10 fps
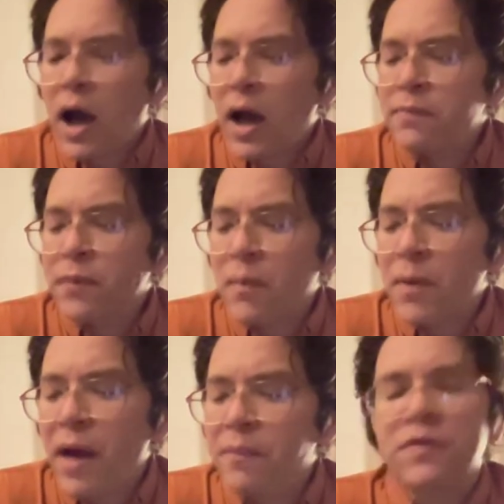
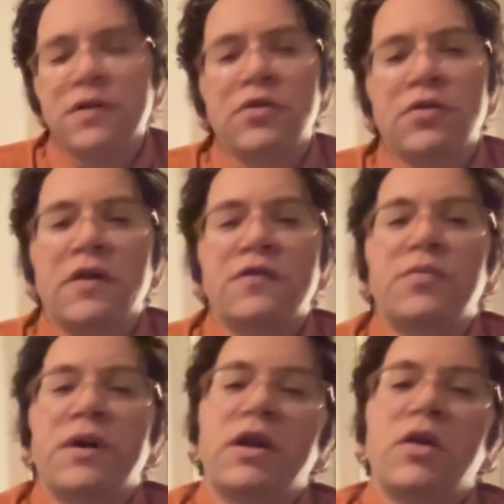I'm happy that you guys
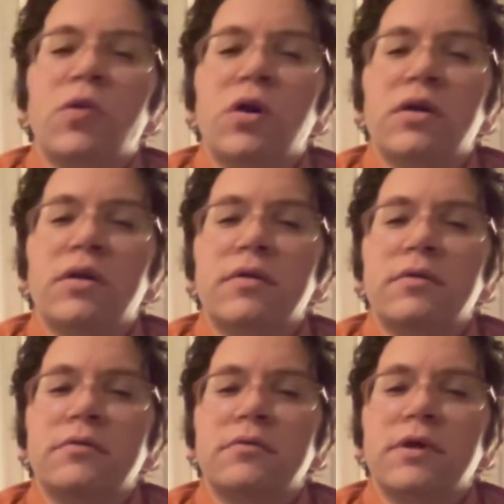are making work
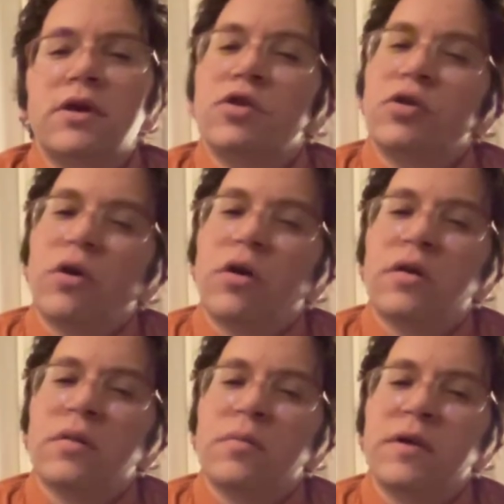in New
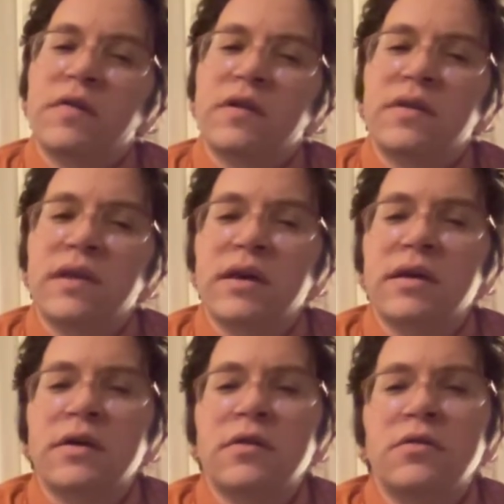York because I
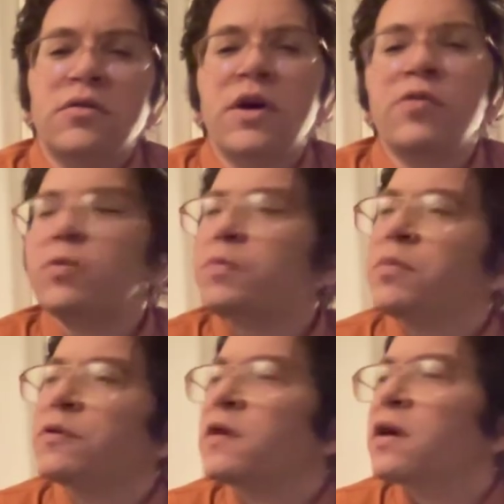think no matter what
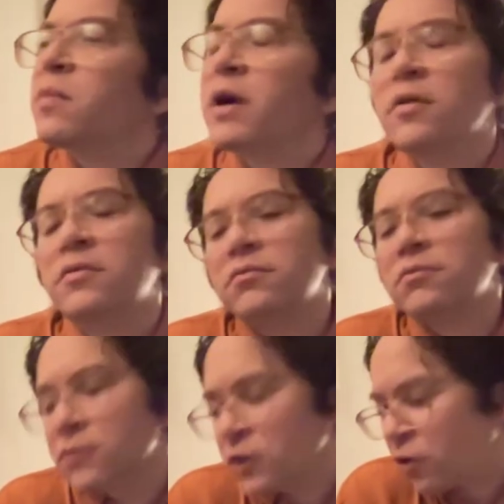people say about
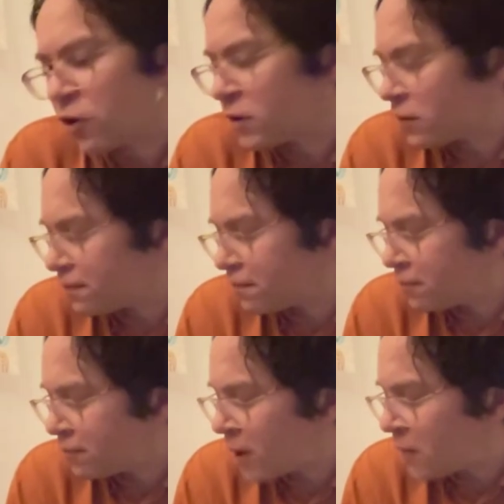New York
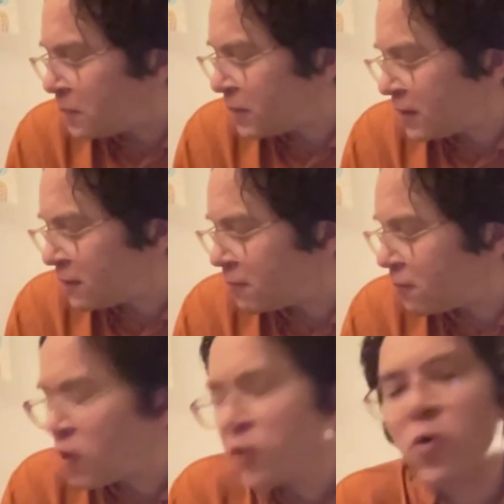not being
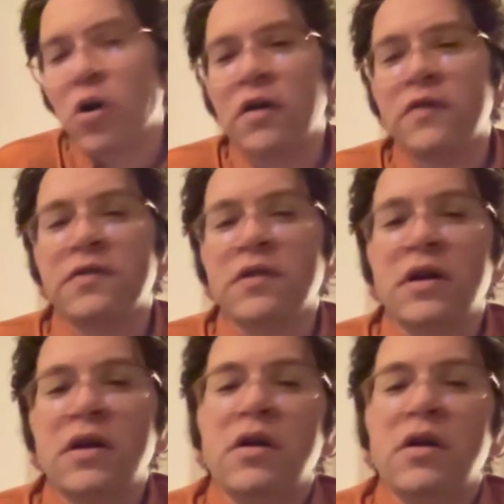what it was,